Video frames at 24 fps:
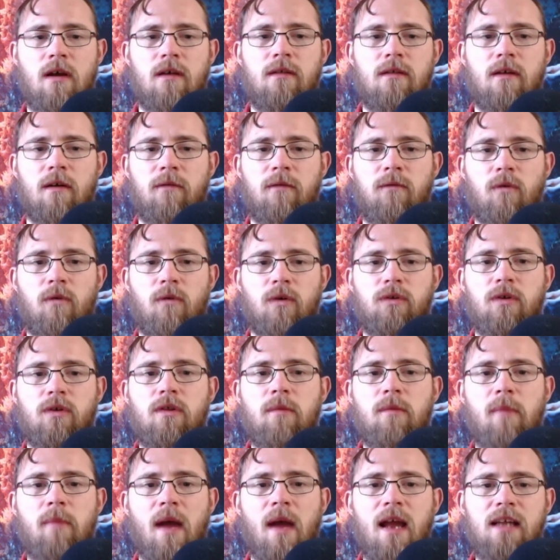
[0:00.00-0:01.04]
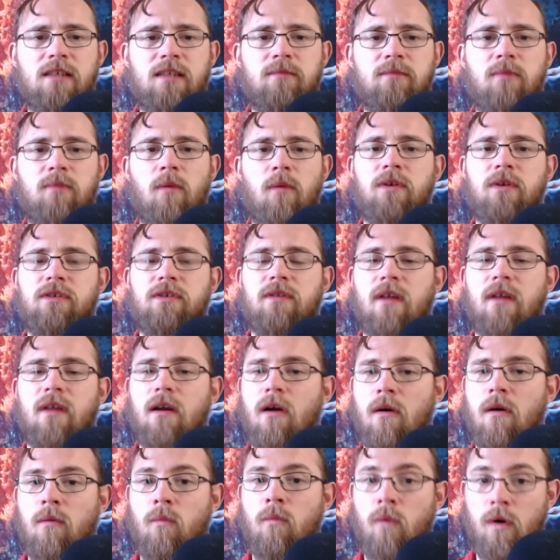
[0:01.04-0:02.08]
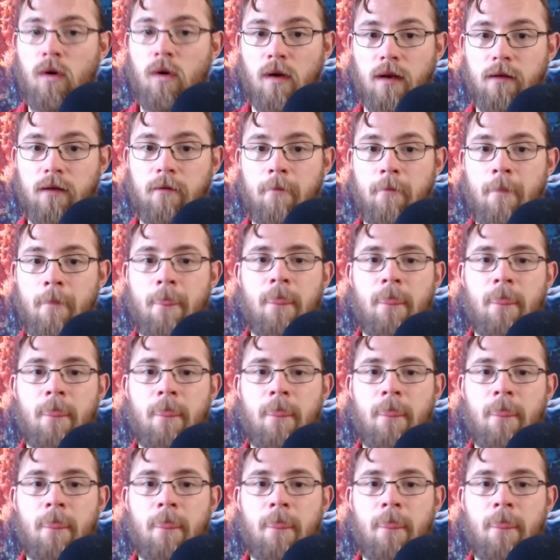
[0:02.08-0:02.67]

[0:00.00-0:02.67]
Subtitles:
therefore to the pains by which they are won.